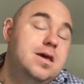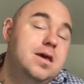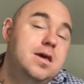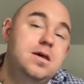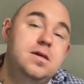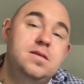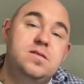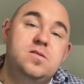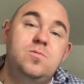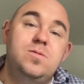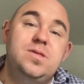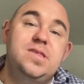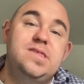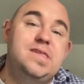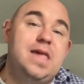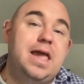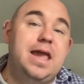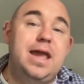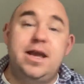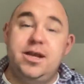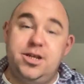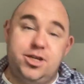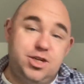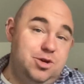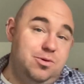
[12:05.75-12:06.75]
So in
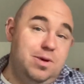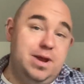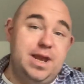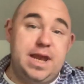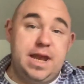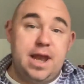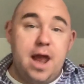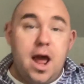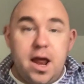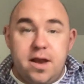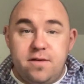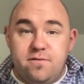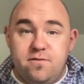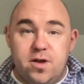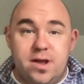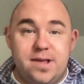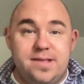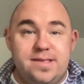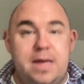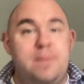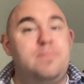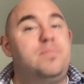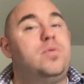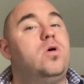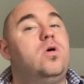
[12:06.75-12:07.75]
Psych 289, for
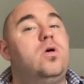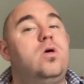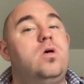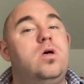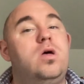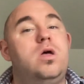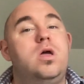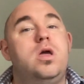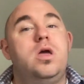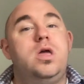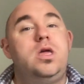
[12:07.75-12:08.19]
example,